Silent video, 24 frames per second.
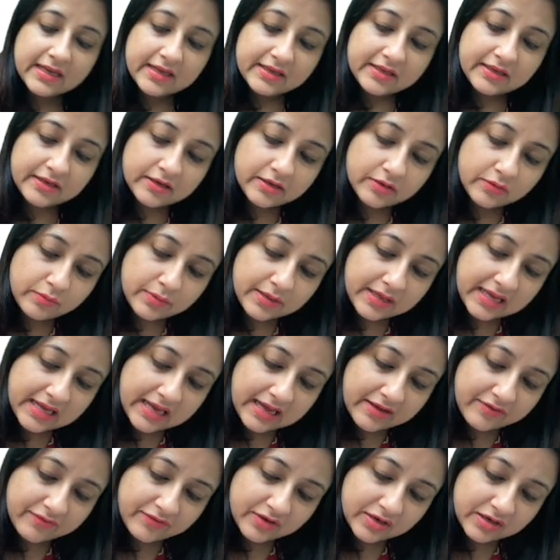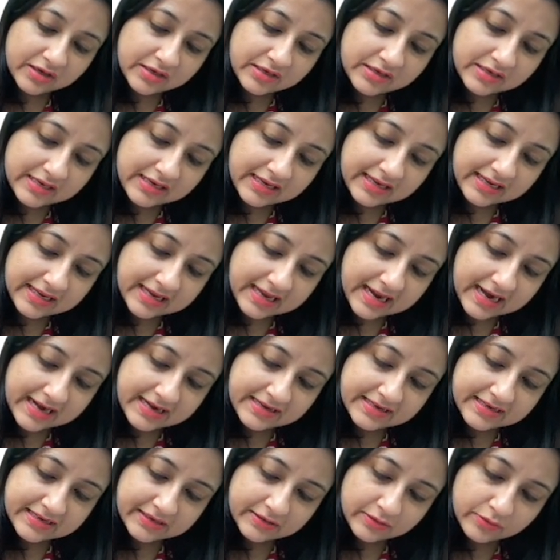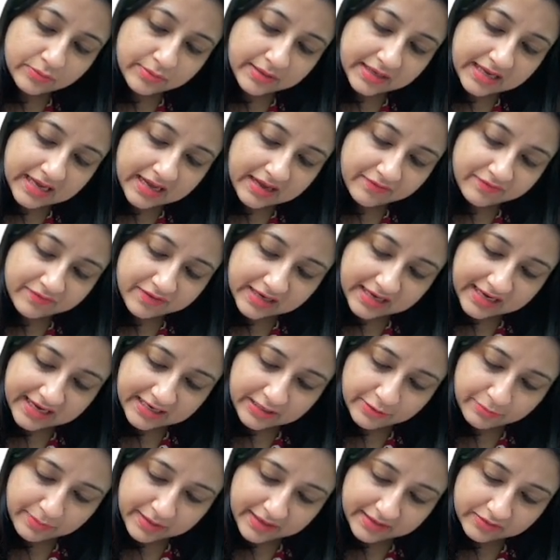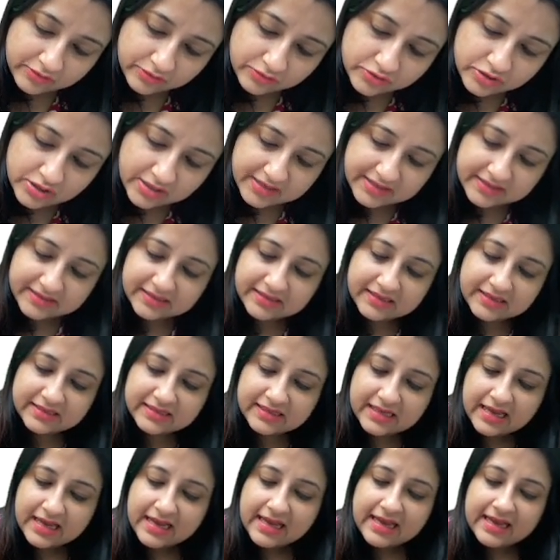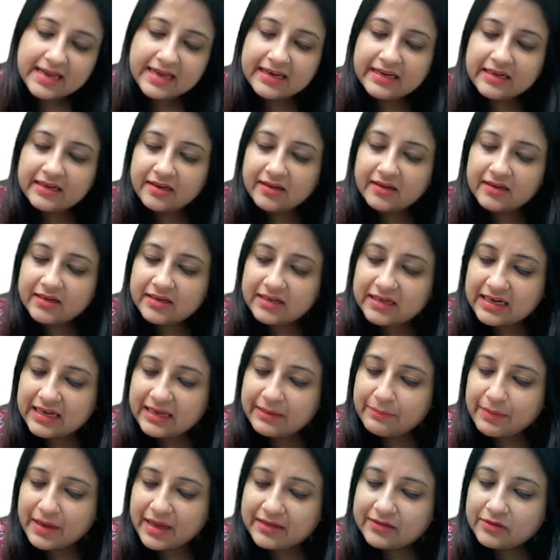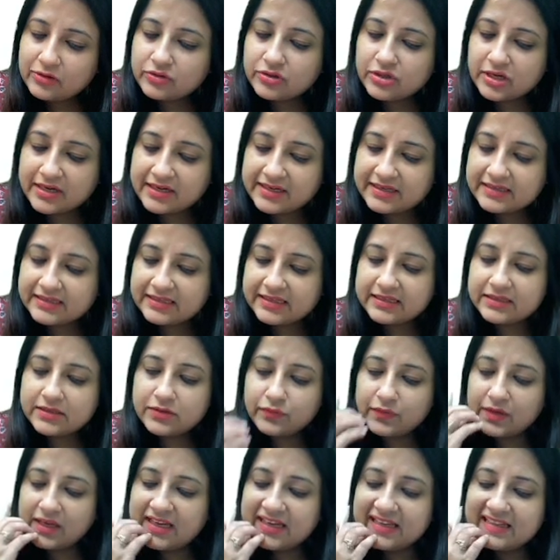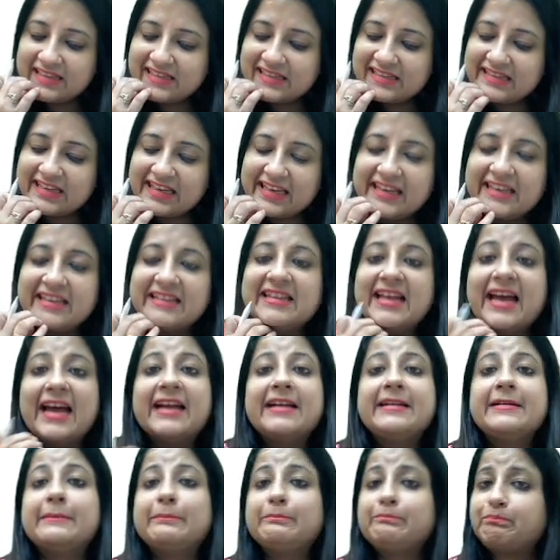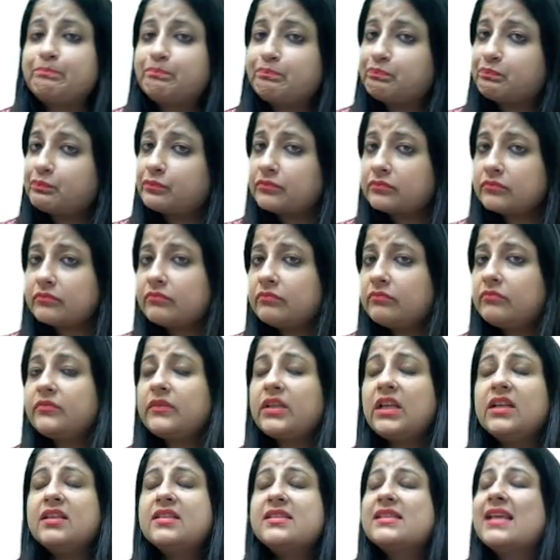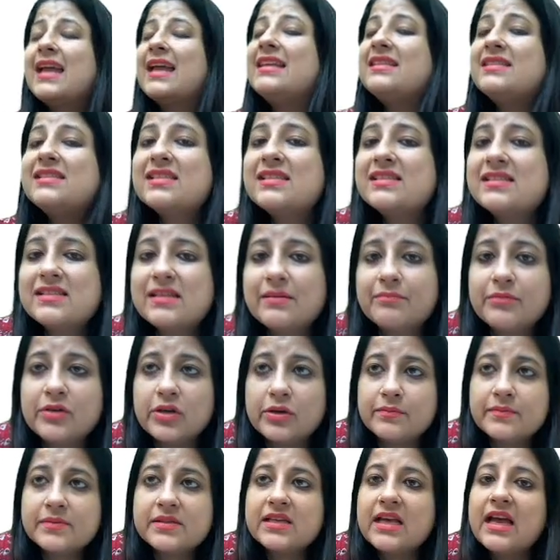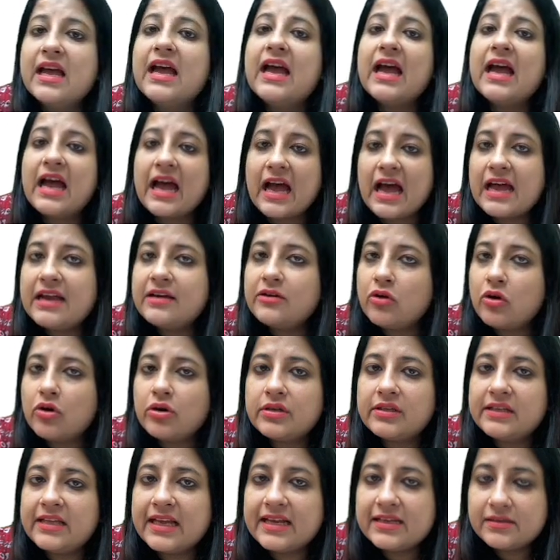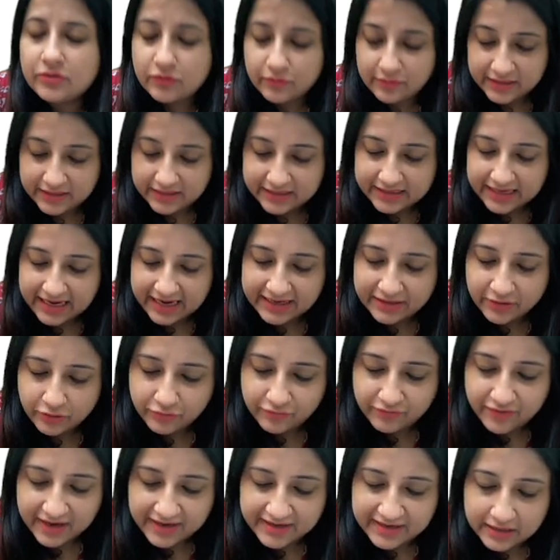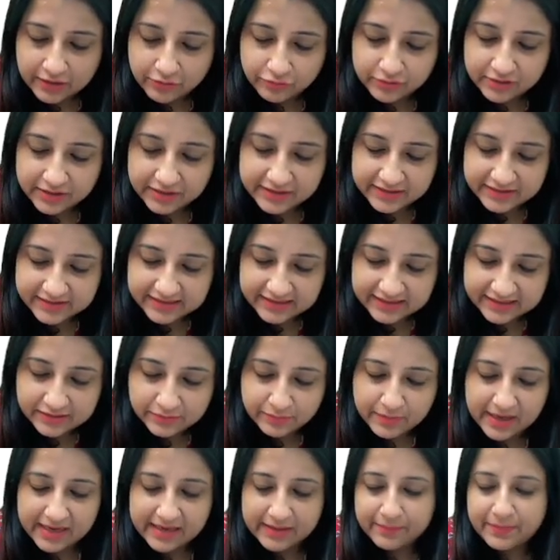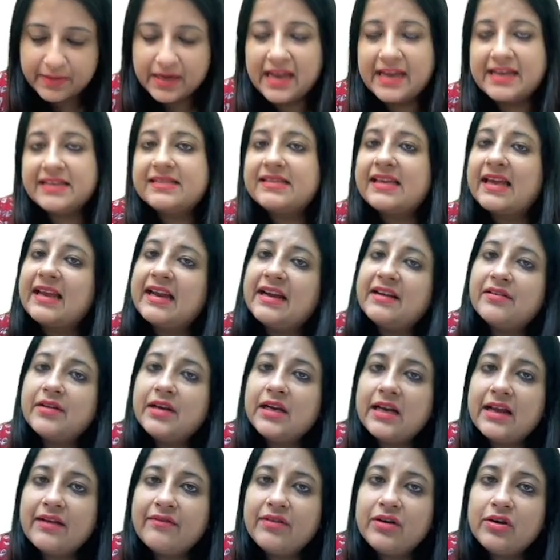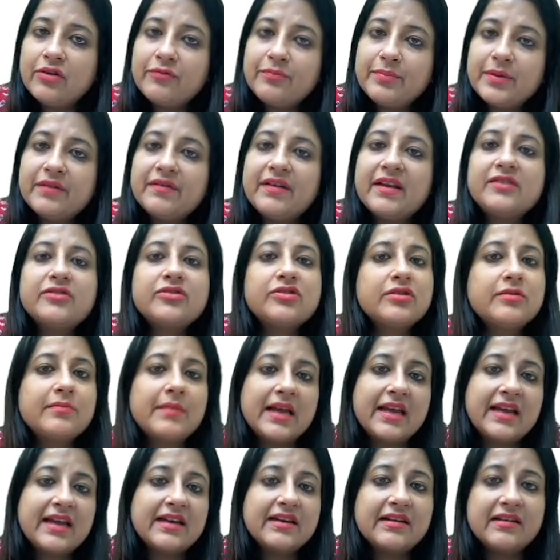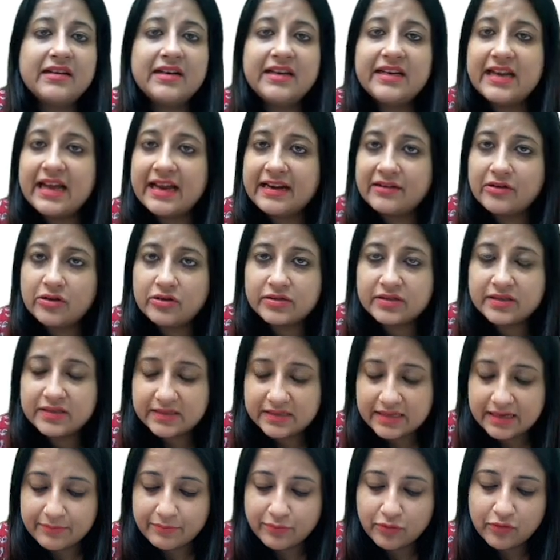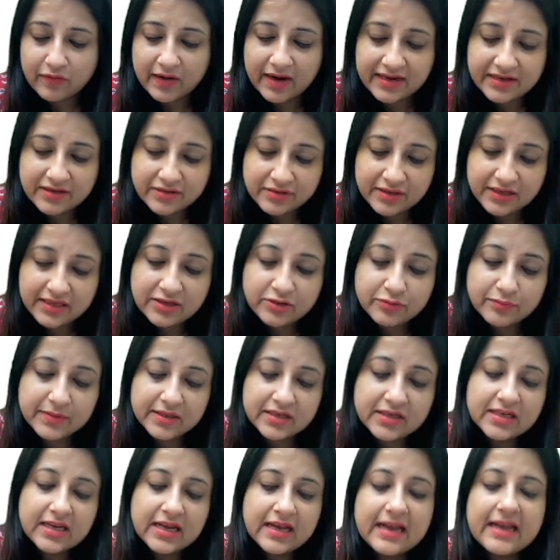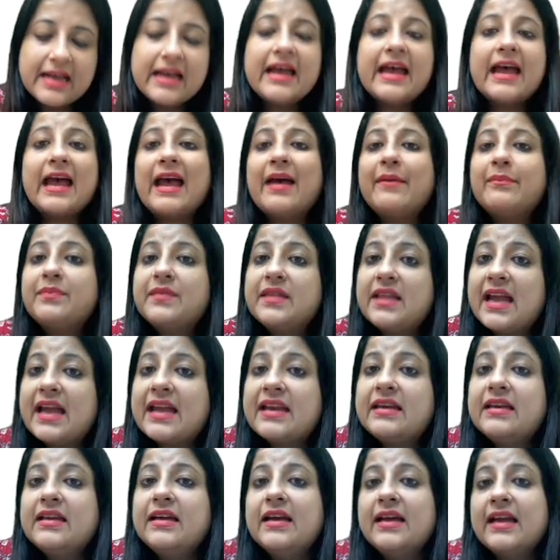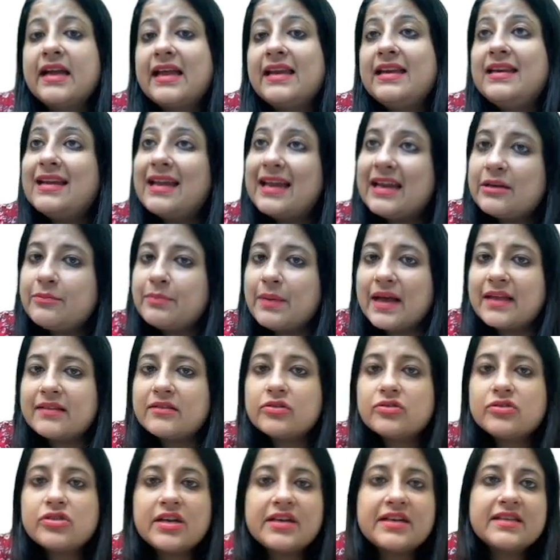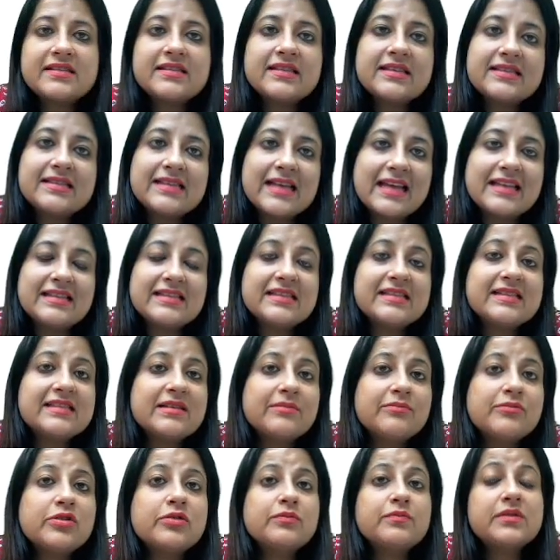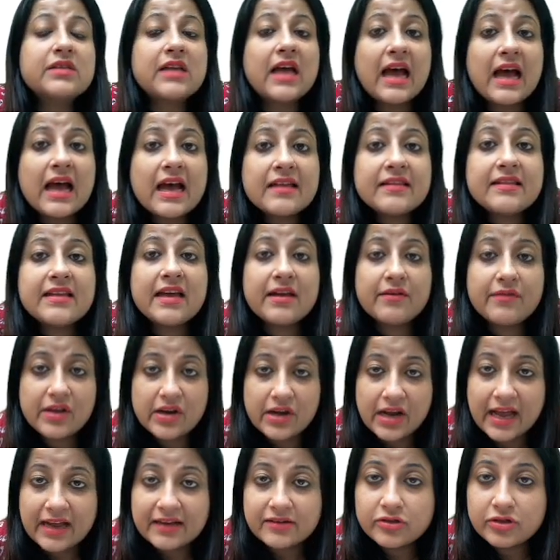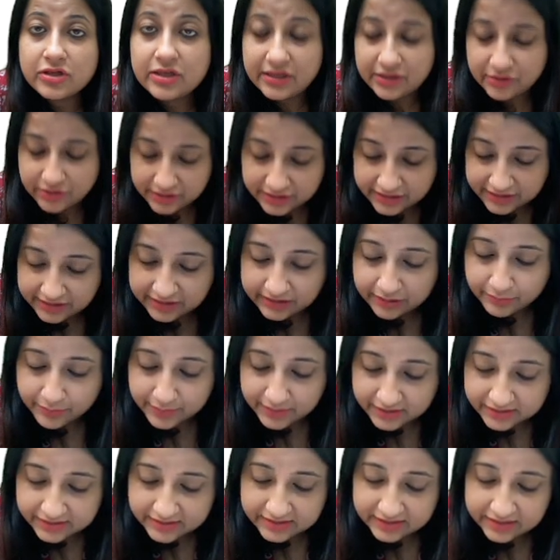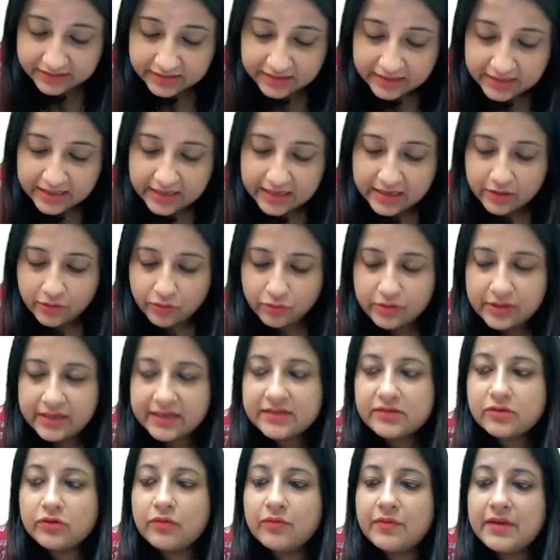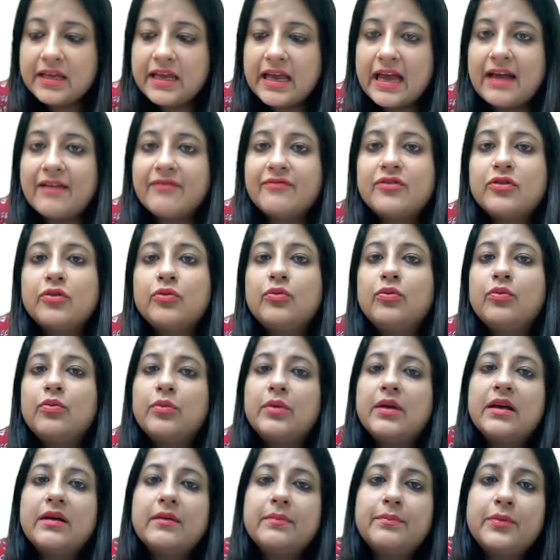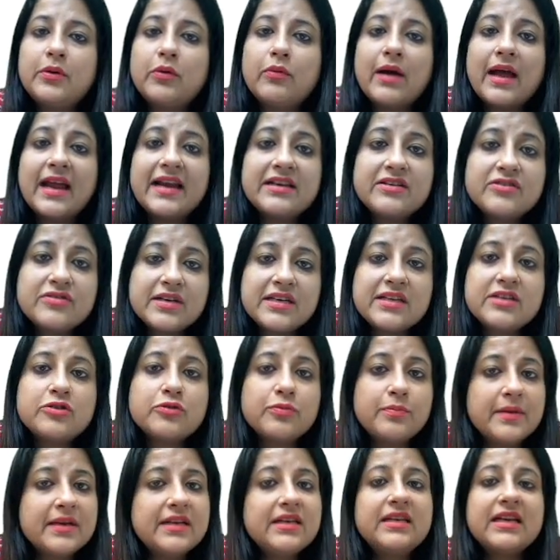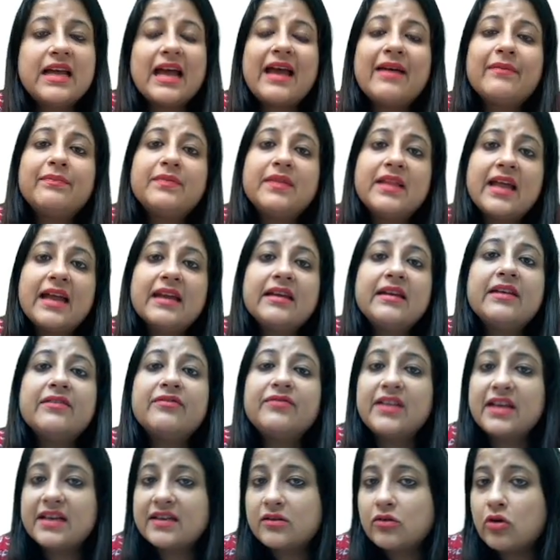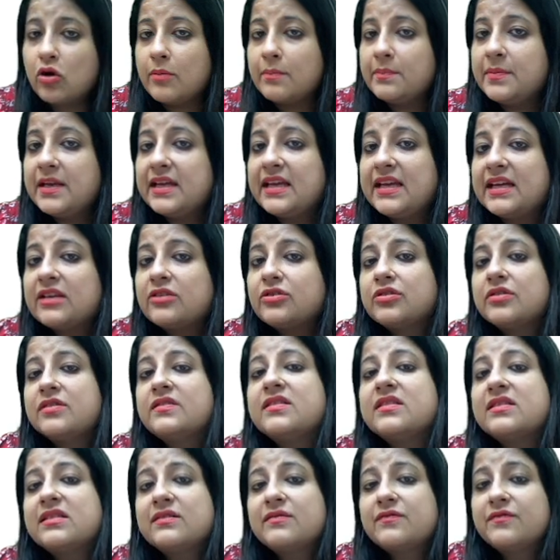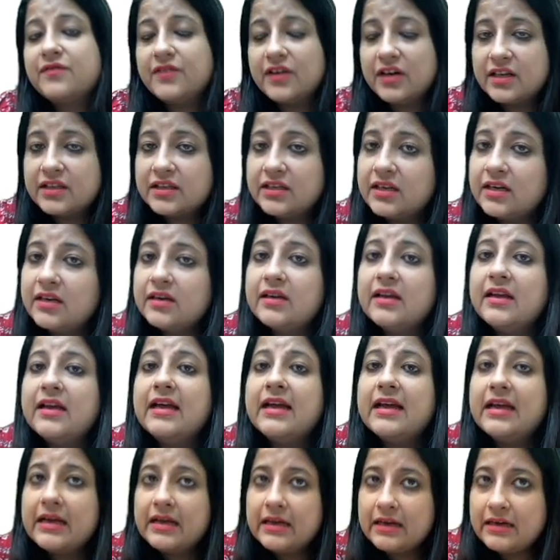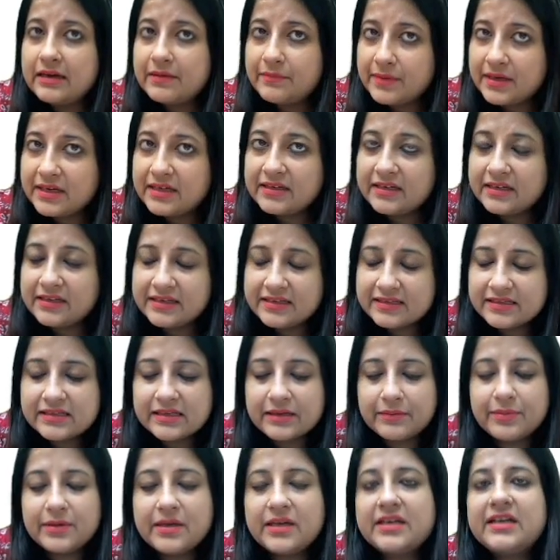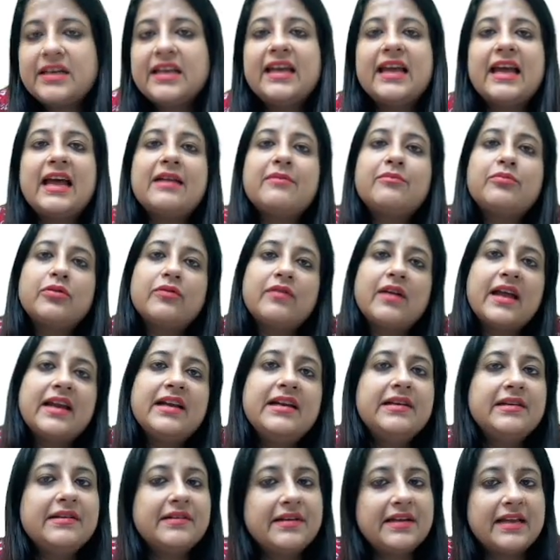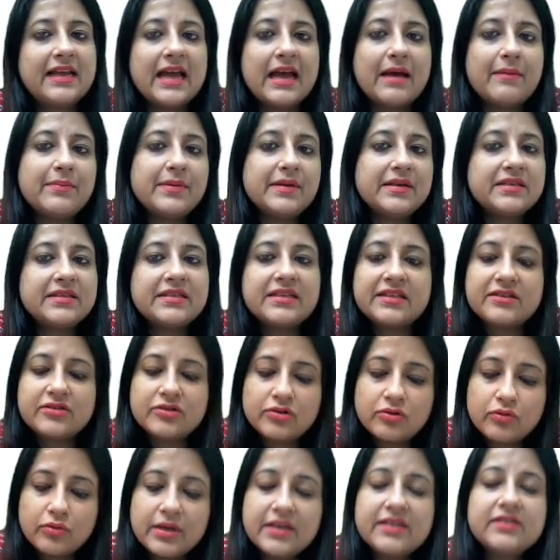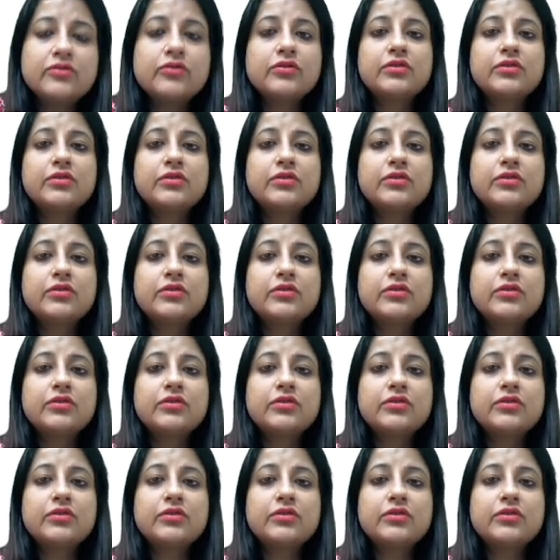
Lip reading: Here we have early and here we have late pathogenesis. In early pathogenesis, we can see that signs and symptoms are not there, so we'll try to find out the disease by applying secondary level of prevention, make an early diagnosis and provide treatment. And then in late pathogenesis, signs and symptoms are there, we're actually treating the person, okay, so we have to provide treatment. And then if there are complications, further limit the disability and provide rehabilitation. Okay, so